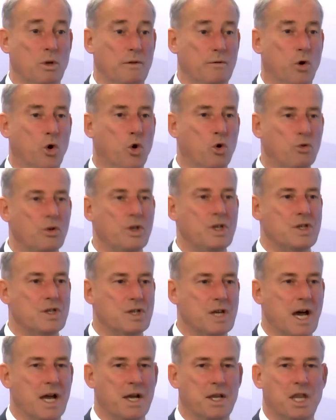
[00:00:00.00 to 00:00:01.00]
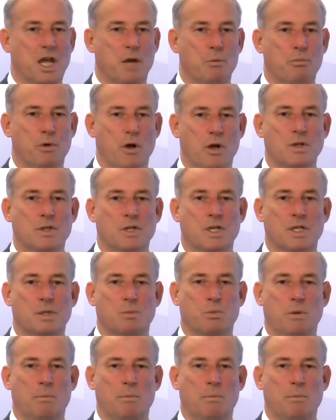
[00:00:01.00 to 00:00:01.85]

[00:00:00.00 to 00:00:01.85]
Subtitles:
We've already started that process.